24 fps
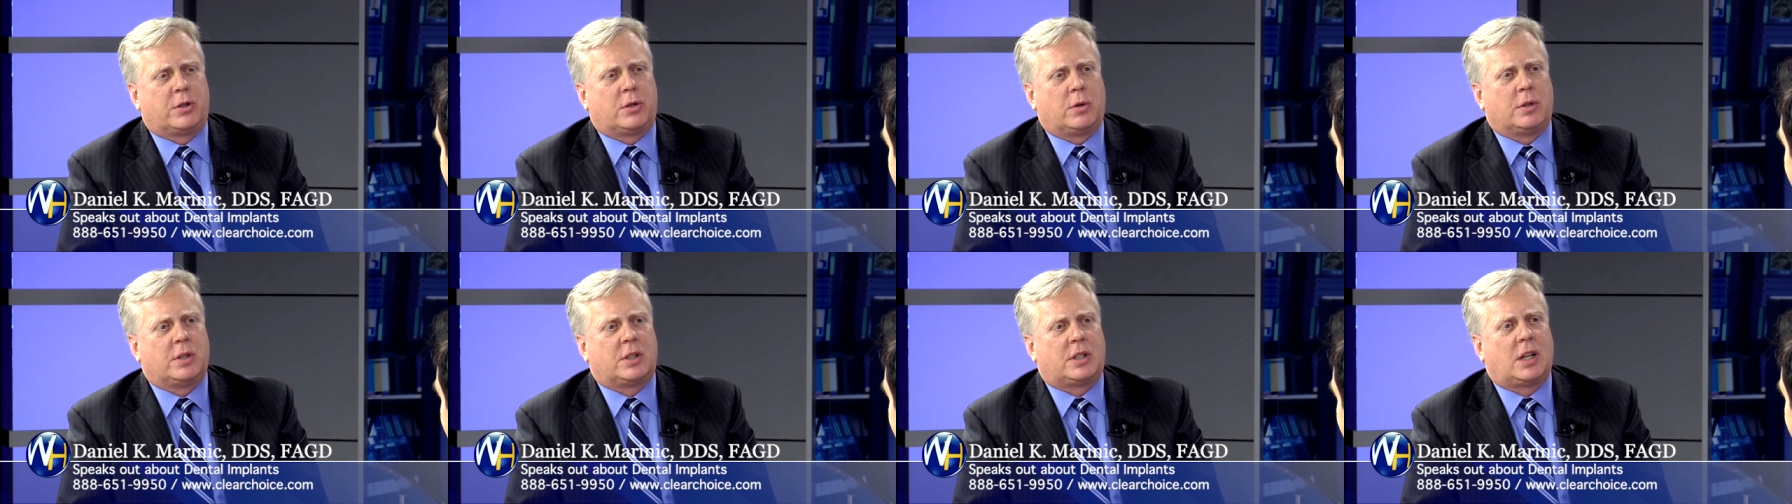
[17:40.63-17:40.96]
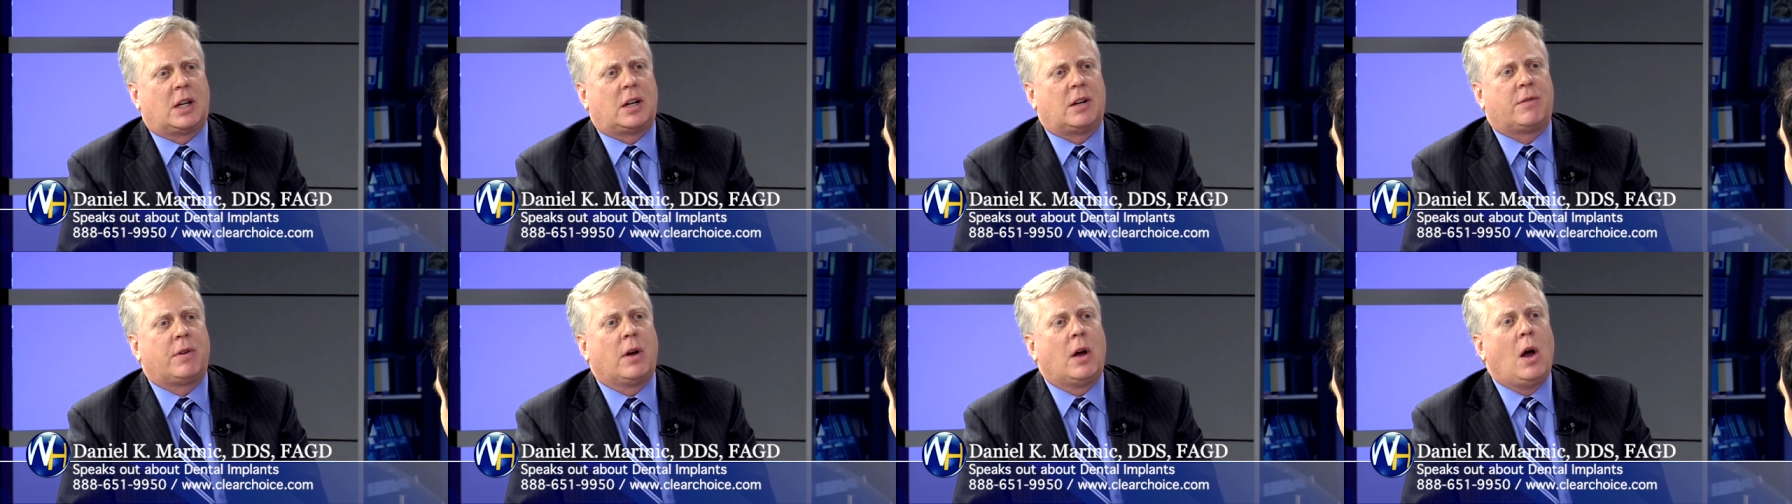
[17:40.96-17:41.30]
So
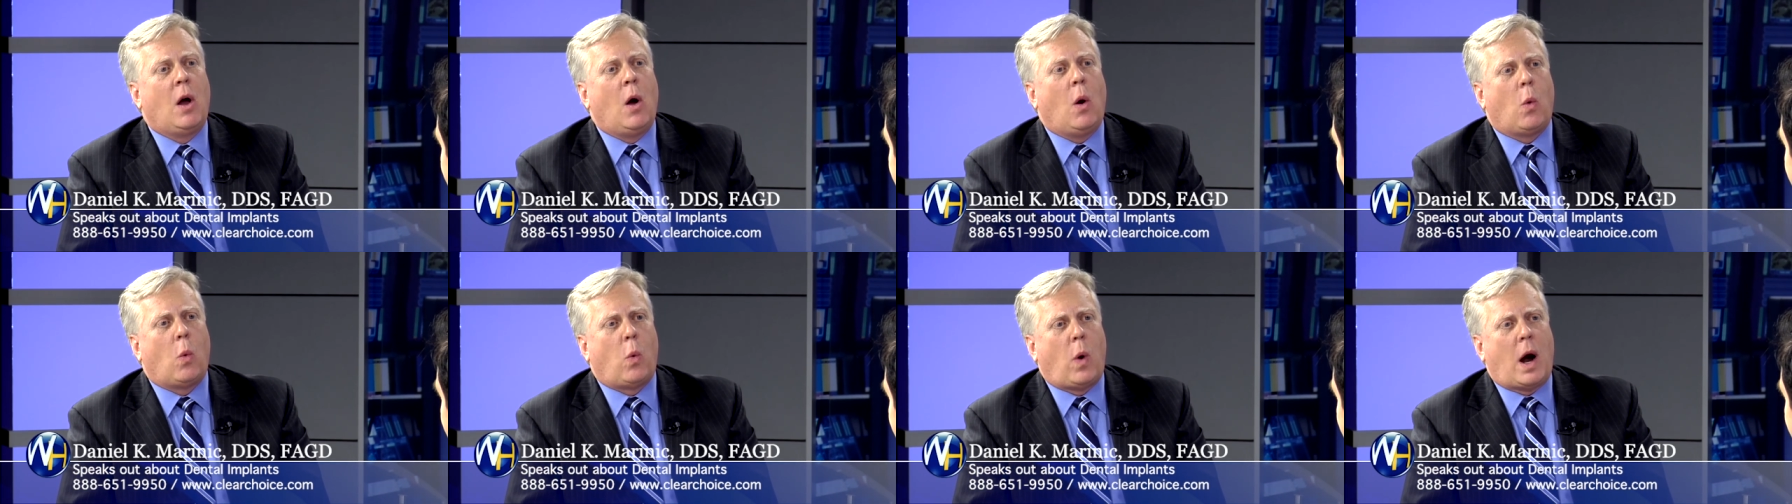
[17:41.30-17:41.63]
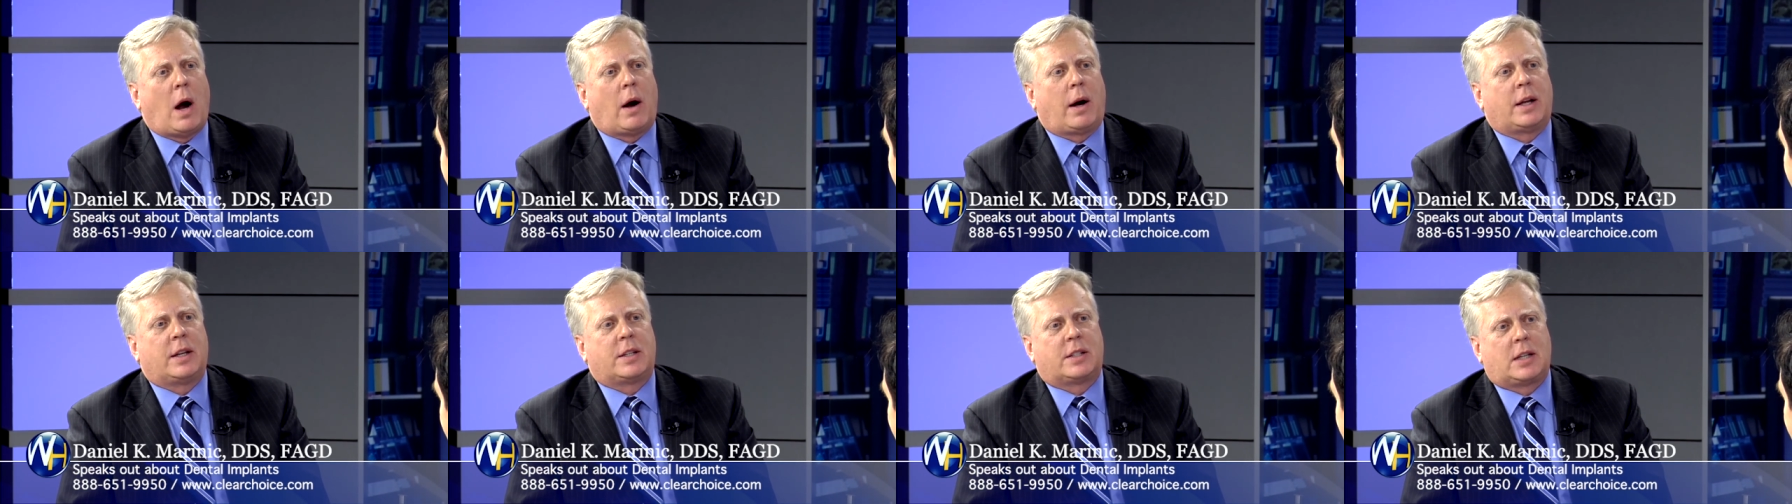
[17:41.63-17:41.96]
instead of
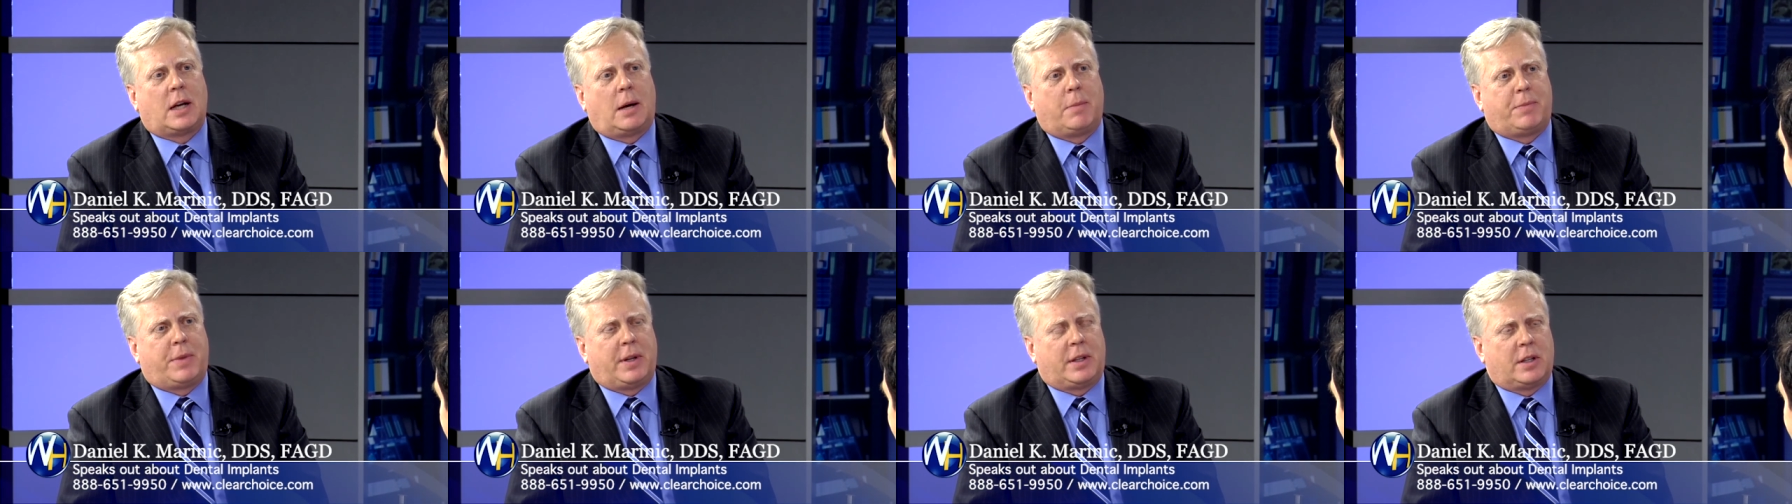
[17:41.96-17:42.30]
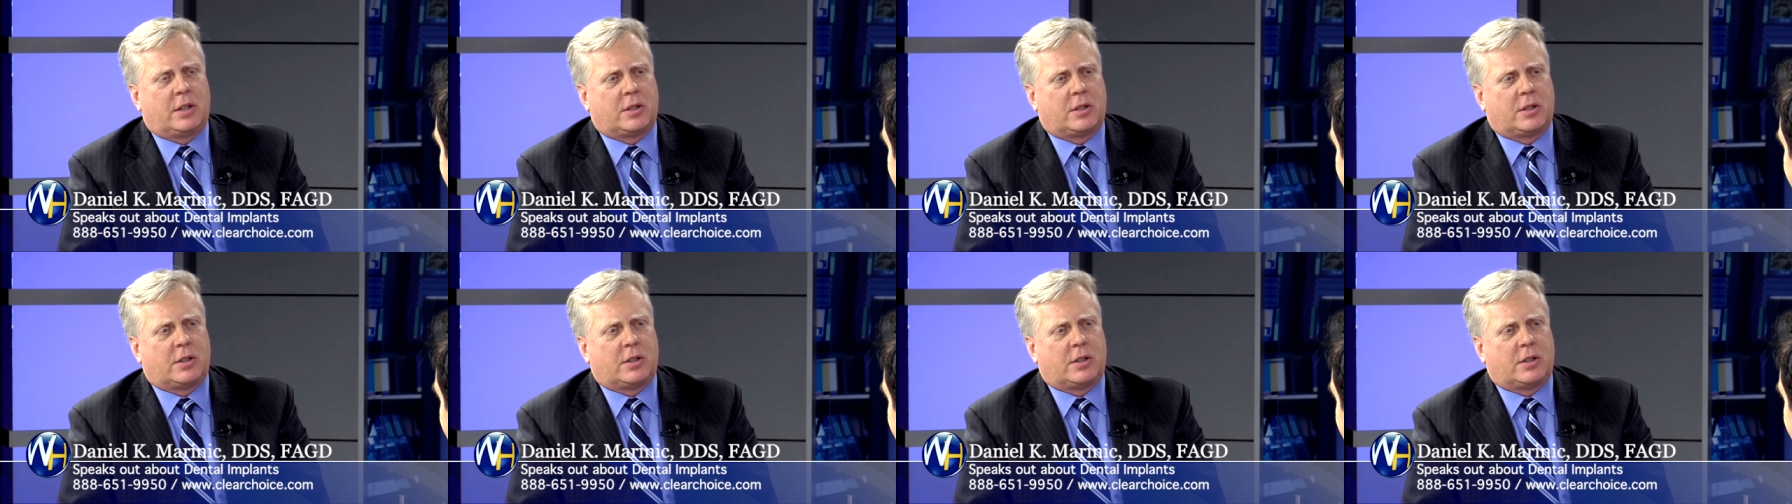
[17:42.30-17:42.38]
wearing something